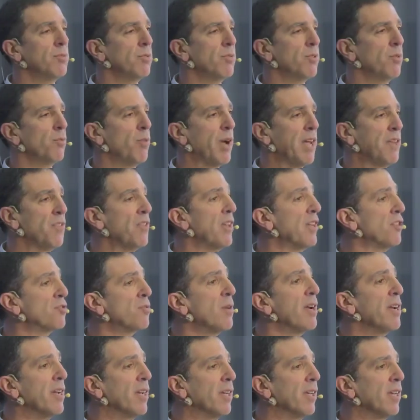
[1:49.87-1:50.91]
the way they
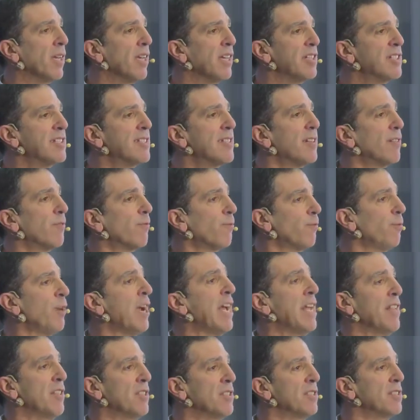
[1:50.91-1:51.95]
drink. It's their
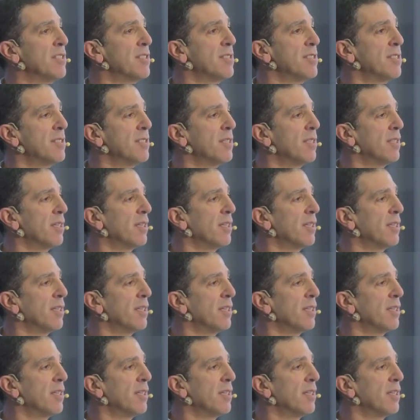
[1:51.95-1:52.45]
friends.